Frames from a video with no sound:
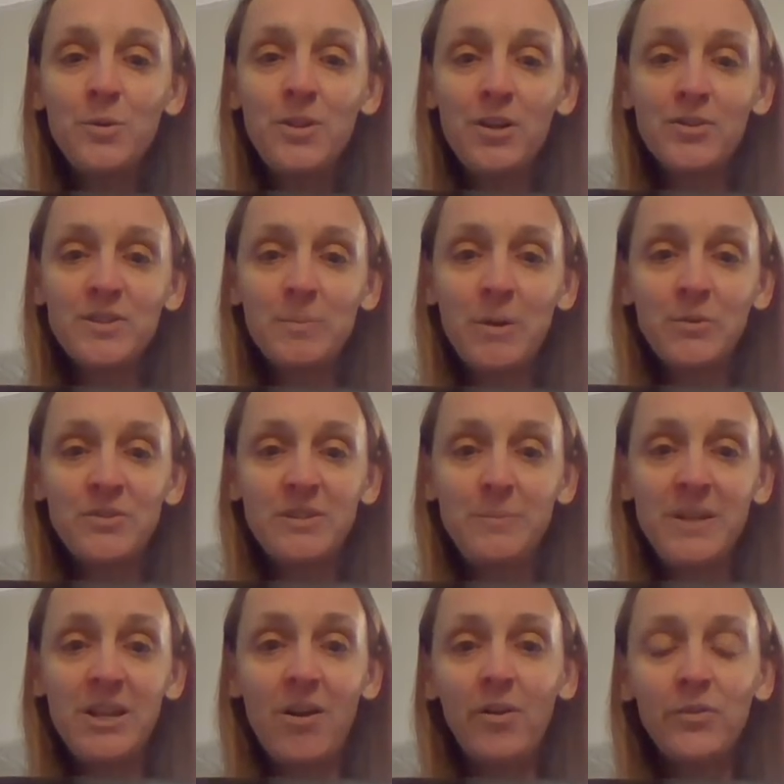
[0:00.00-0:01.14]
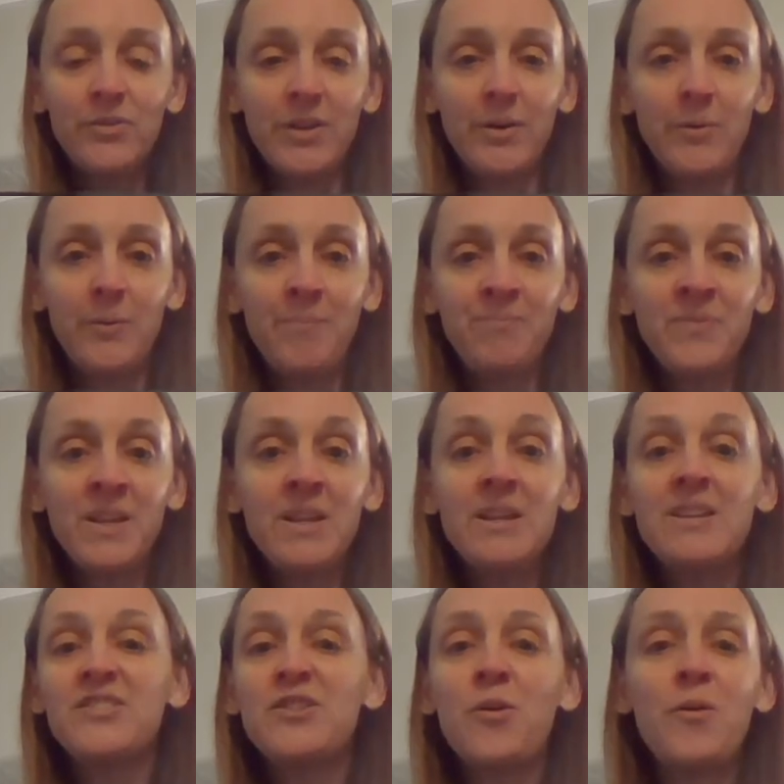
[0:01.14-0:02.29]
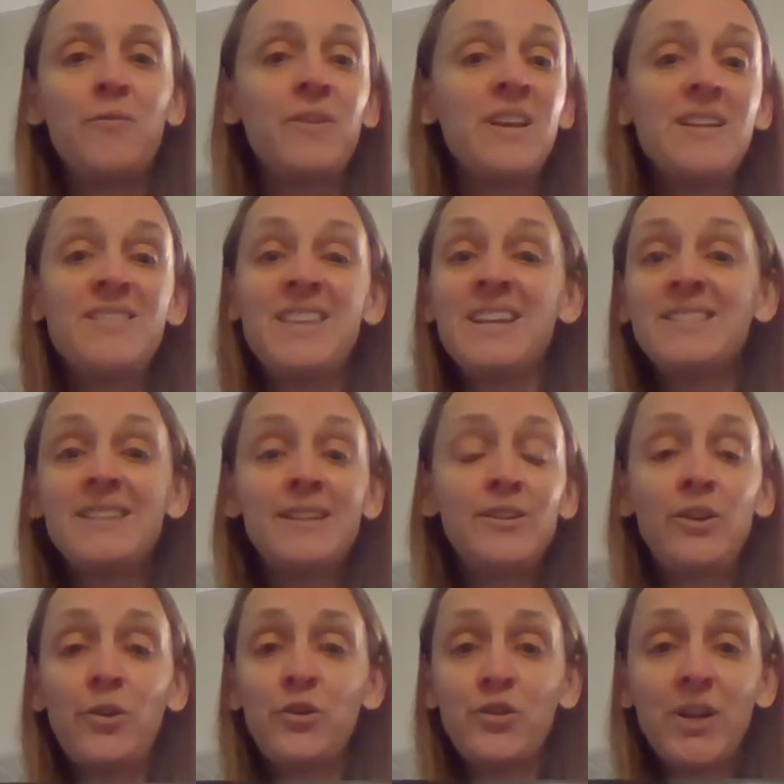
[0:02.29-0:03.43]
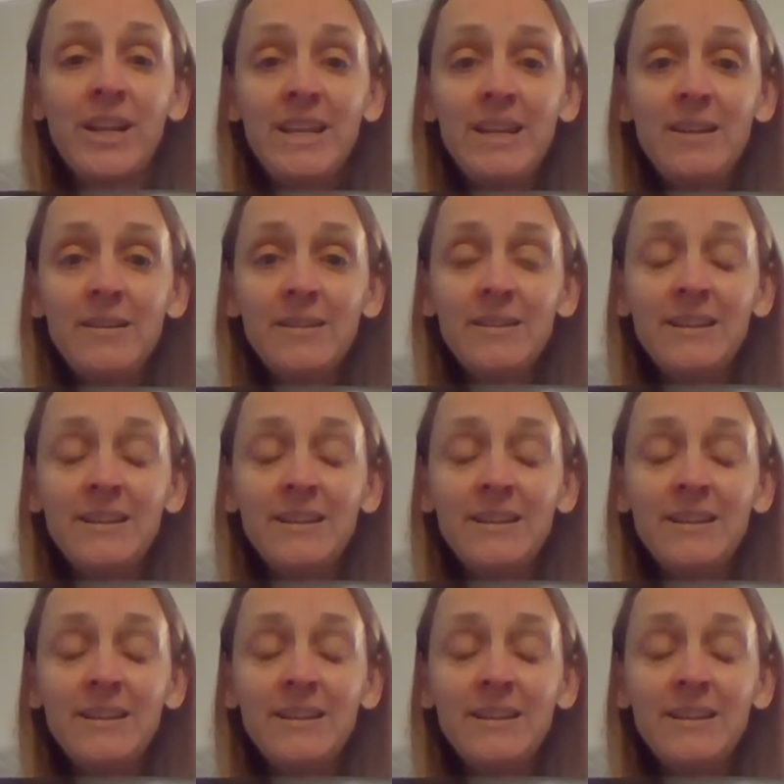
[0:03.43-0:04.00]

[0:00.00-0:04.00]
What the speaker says: who they're supposed to be also. So if things get a little tricky,